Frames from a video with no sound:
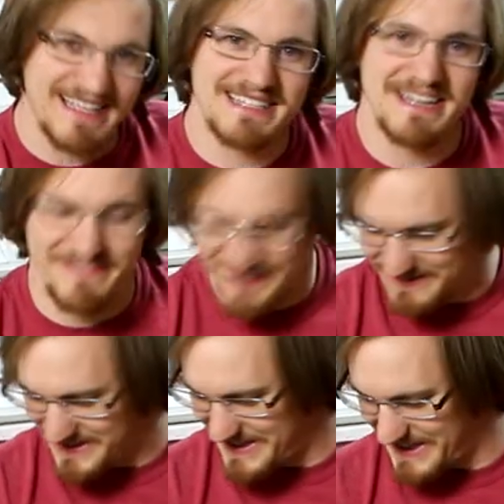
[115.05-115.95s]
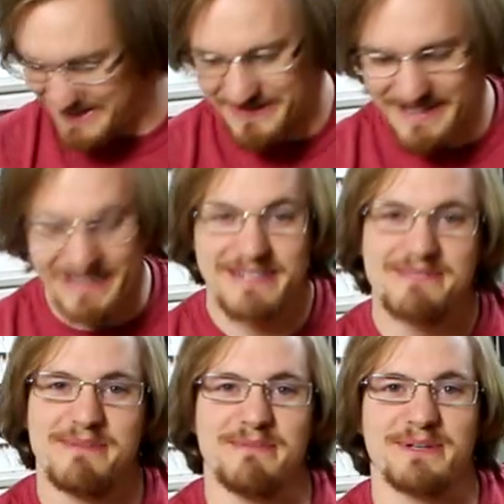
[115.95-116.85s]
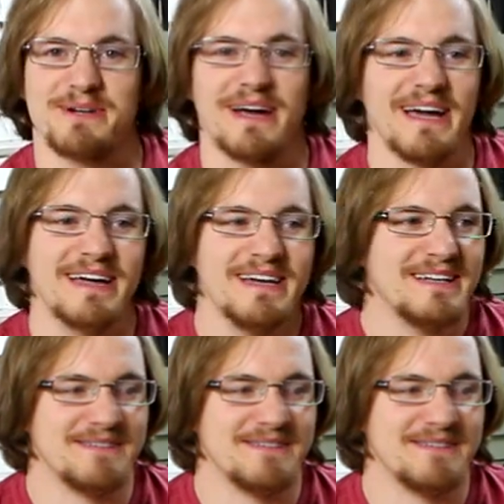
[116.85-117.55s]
that's definitely one thing I want to maybe try,